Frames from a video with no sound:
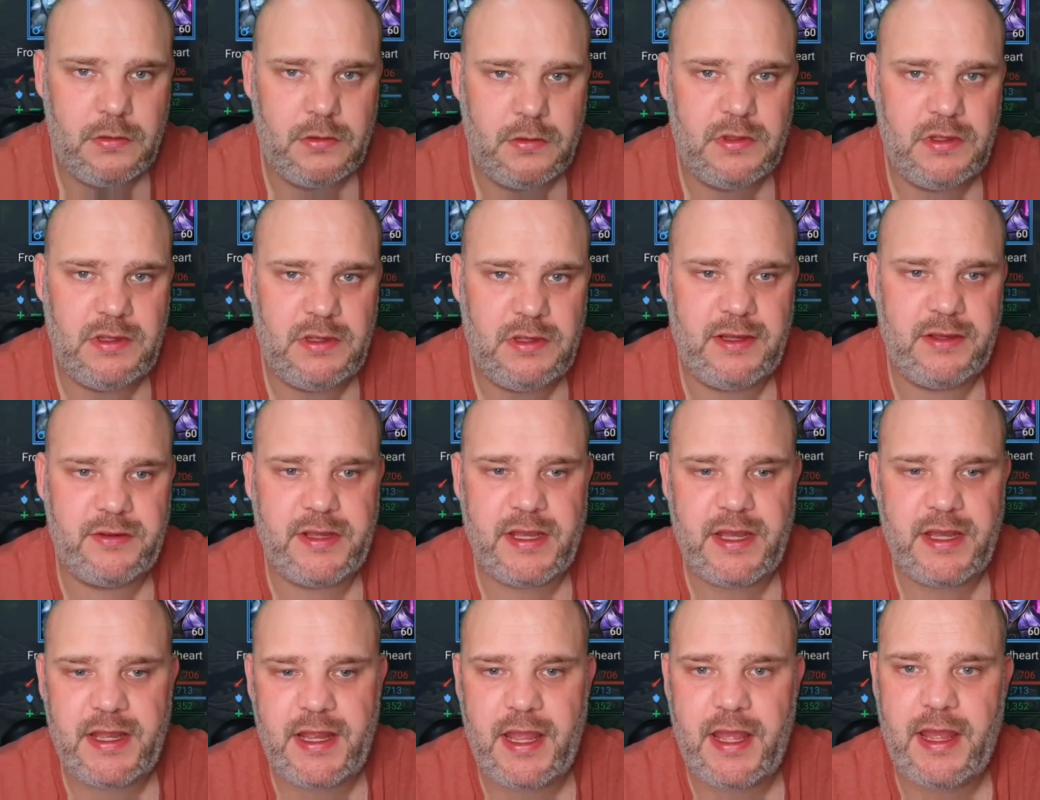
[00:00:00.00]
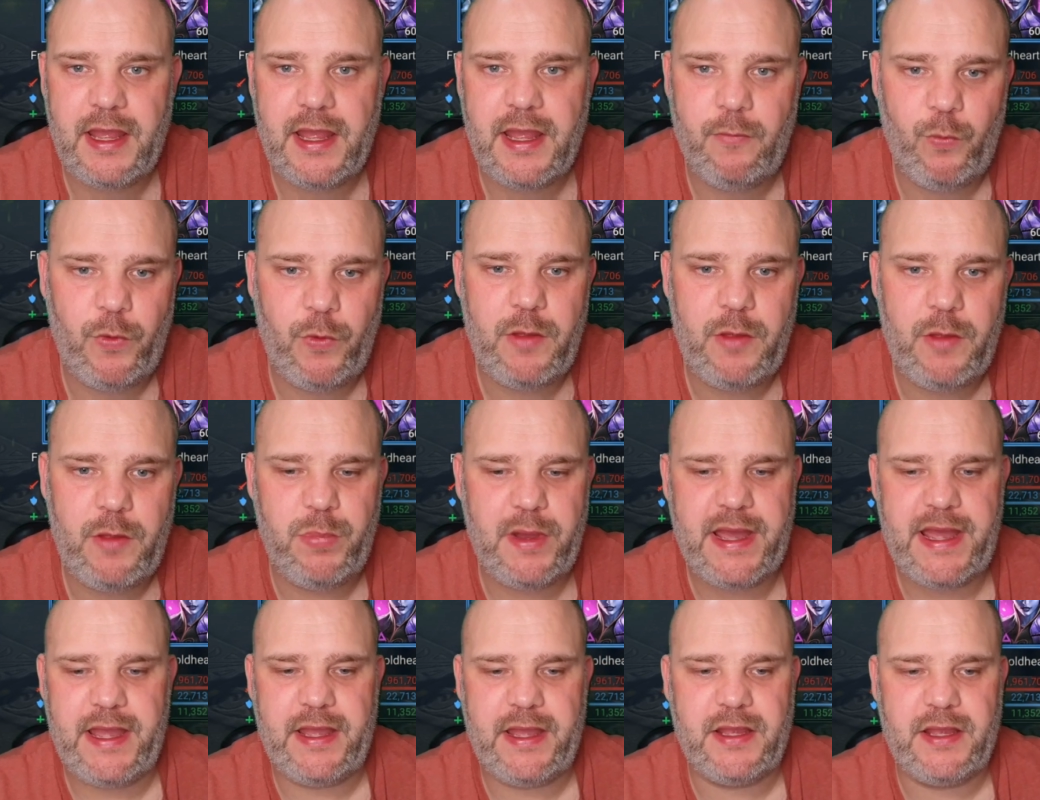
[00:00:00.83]
Okay, and we're
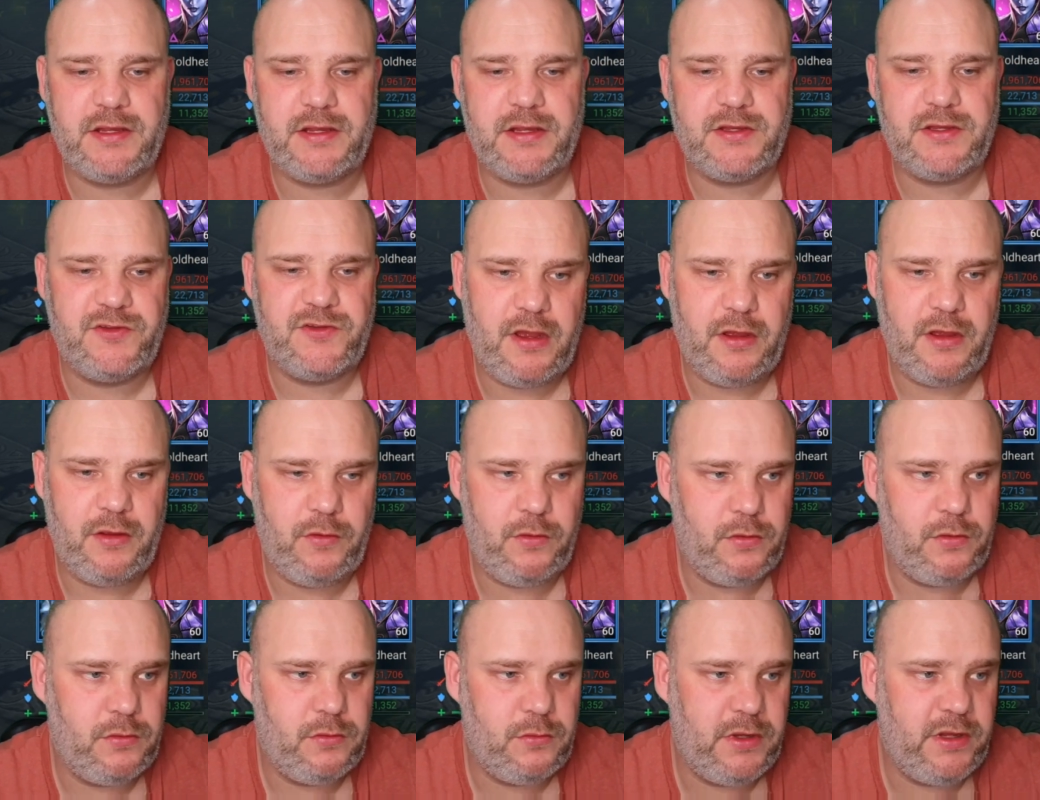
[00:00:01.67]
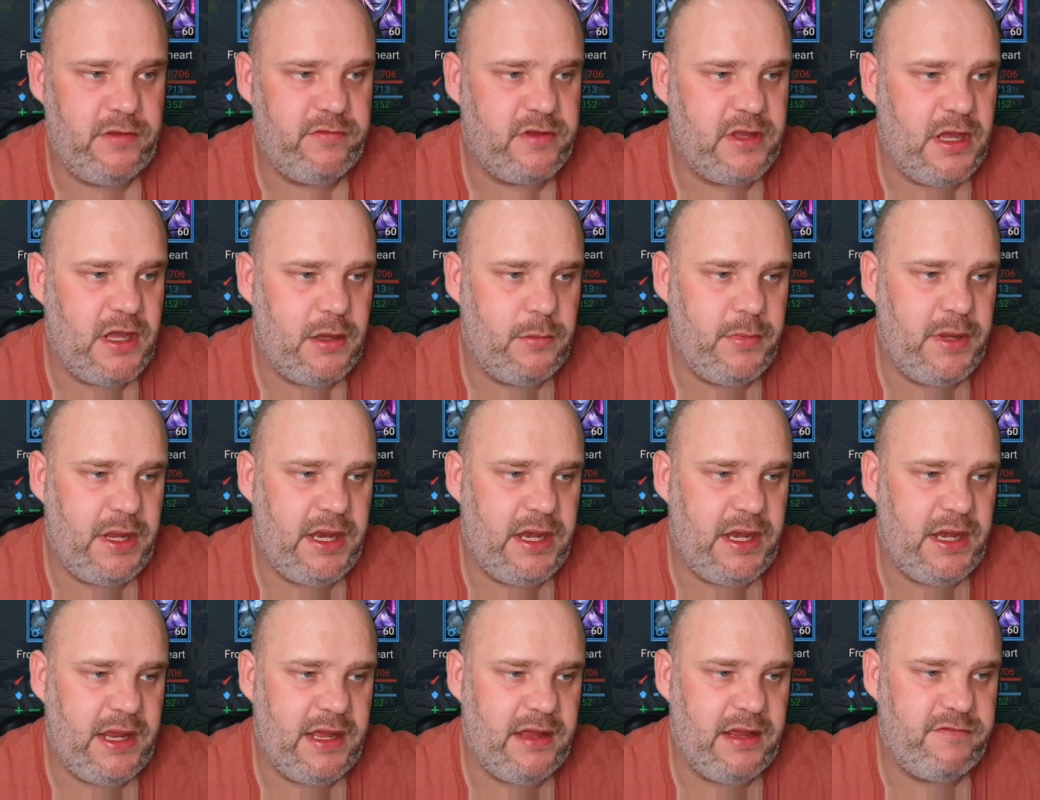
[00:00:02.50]
back. So we've come
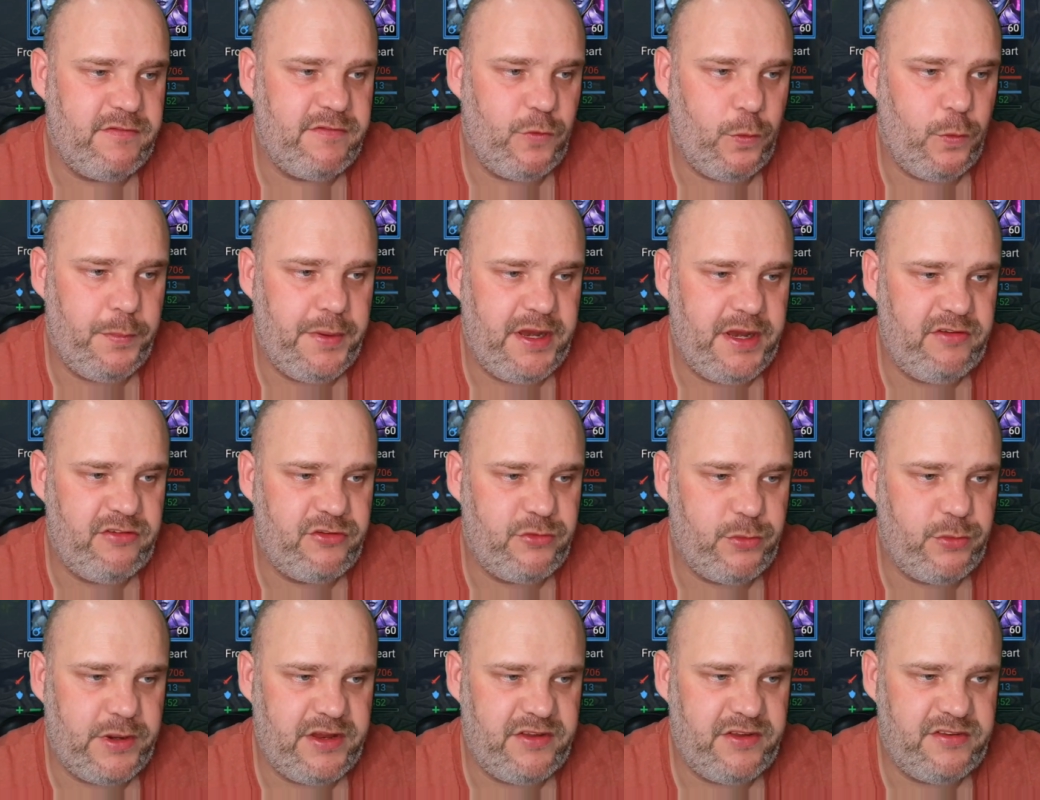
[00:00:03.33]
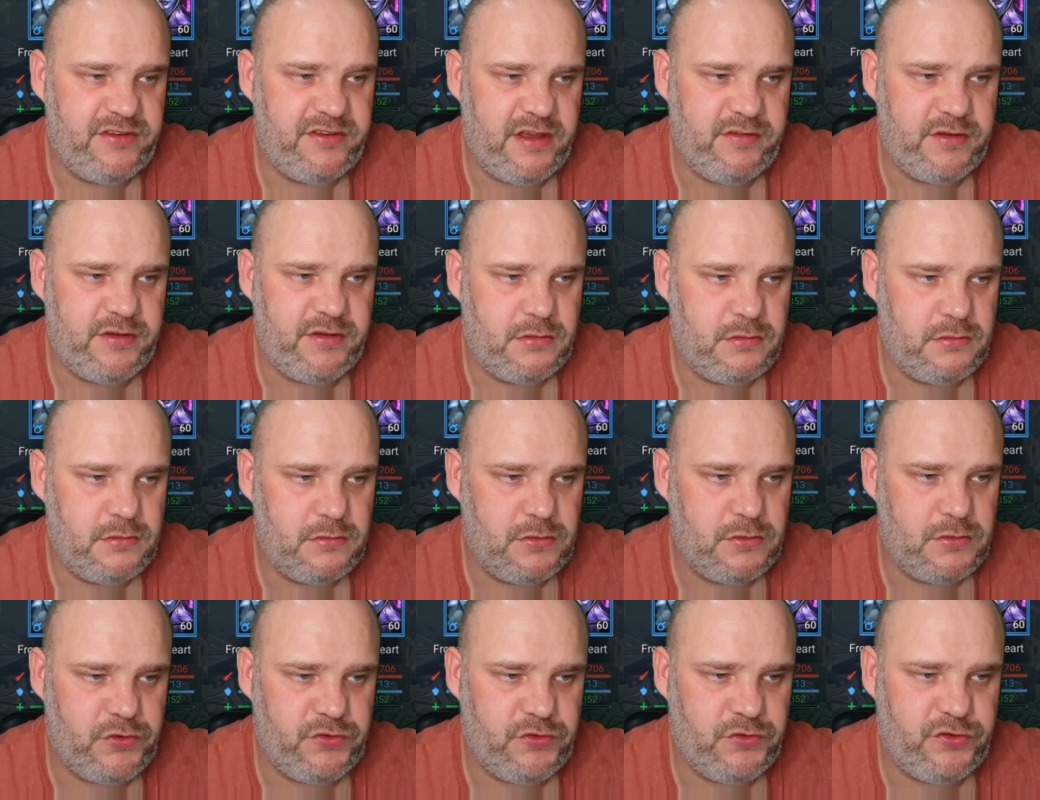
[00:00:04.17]
in at 4 minutes 27,
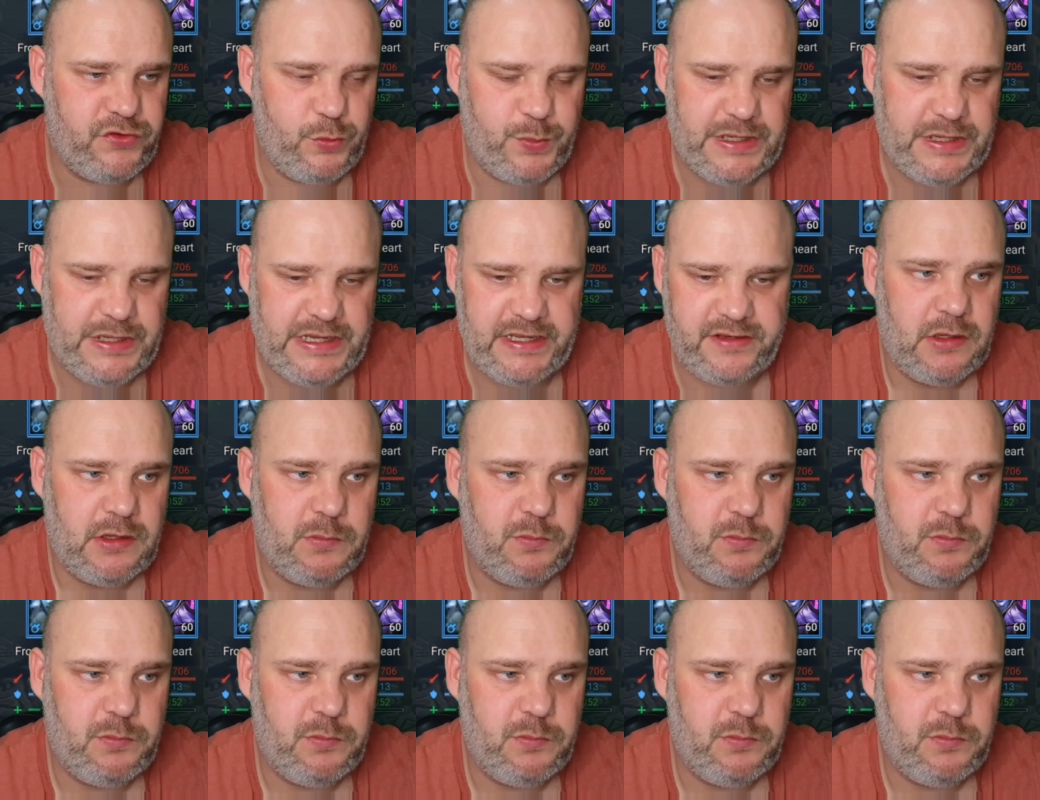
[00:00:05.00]
not too bad.